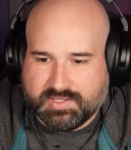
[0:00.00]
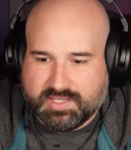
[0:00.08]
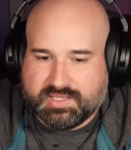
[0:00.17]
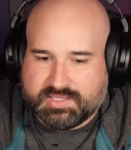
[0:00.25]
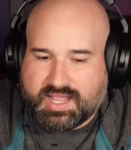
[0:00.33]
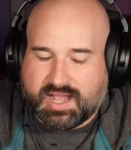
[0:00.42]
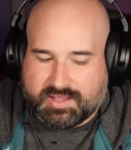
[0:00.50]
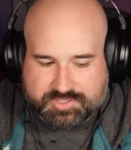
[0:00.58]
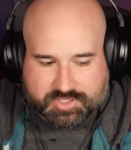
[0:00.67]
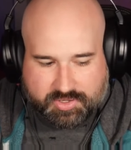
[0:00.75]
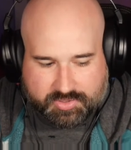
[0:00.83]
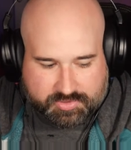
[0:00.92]
Yeah.
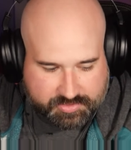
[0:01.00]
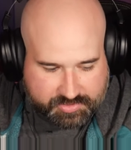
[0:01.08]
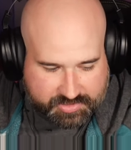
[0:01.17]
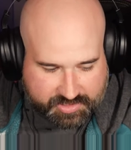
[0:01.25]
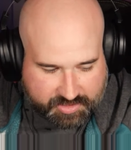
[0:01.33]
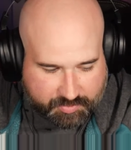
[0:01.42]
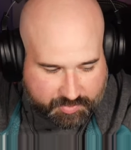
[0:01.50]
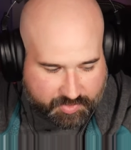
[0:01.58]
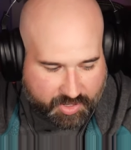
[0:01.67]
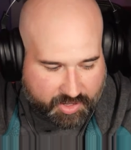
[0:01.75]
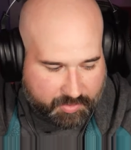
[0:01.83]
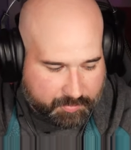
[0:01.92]
So, uh,
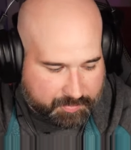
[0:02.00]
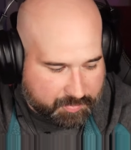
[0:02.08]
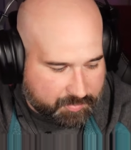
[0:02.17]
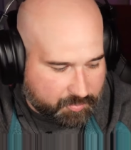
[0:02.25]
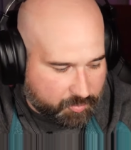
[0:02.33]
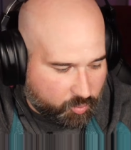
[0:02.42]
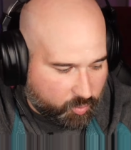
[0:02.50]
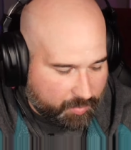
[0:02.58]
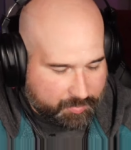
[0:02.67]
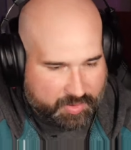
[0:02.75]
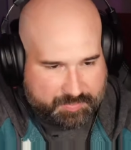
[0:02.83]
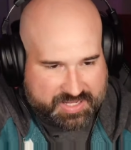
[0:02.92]
uh what
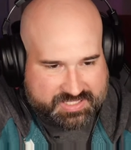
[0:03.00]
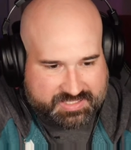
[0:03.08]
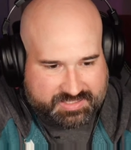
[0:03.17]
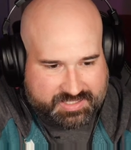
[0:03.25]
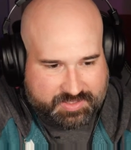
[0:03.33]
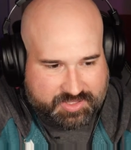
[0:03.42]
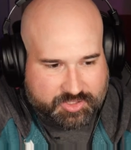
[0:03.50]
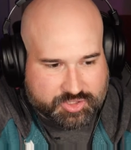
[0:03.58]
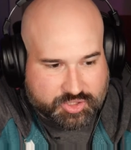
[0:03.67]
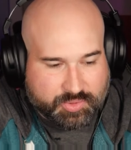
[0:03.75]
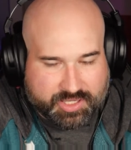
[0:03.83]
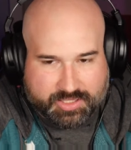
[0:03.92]
what basically they're
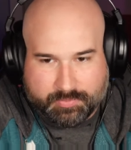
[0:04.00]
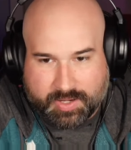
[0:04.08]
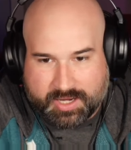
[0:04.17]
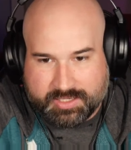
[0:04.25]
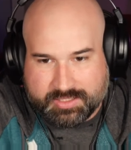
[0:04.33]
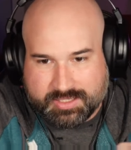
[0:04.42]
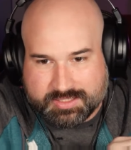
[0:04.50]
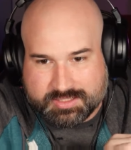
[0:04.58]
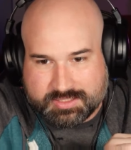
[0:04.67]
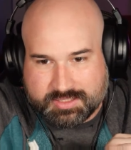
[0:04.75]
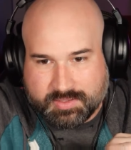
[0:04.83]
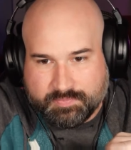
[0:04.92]
doing right
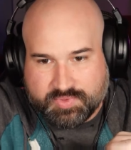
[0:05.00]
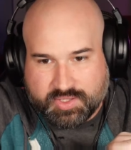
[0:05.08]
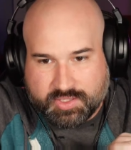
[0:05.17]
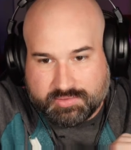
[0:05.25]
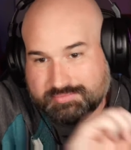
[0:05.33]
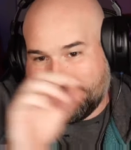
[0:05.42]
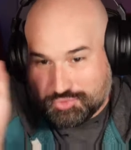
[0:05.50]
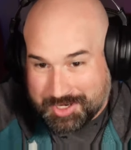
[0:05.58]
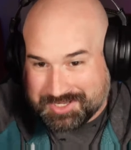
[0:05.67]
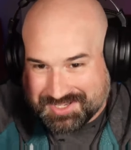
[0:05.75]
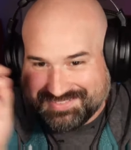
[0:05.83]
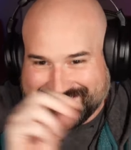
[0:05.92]
is tracing